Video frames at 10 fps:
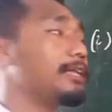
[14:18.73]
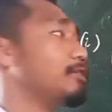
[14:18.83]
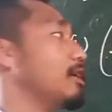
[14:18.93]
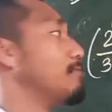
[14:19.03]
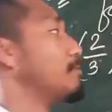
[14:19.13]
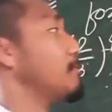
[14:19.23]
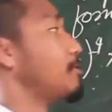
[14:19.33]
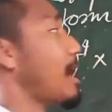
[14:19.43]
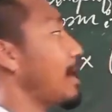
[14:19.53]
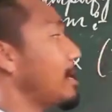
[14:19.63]
and you have to
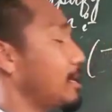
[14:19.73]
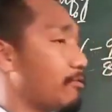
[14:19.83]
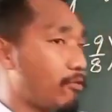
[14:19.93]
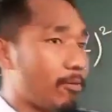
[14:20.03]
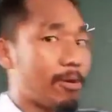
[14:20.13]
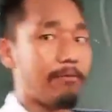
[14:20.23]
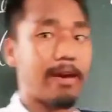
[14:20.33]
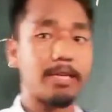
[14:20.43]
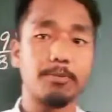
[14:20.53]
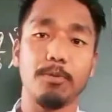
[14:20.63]
write in the form of
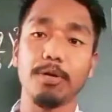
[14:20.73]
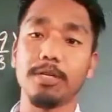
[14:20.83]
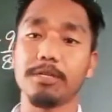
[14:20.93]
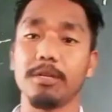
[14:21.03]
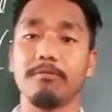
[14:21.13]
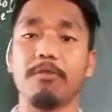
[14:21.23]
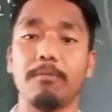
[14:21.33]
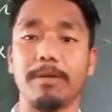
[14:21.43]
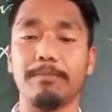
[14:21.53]
exponential form.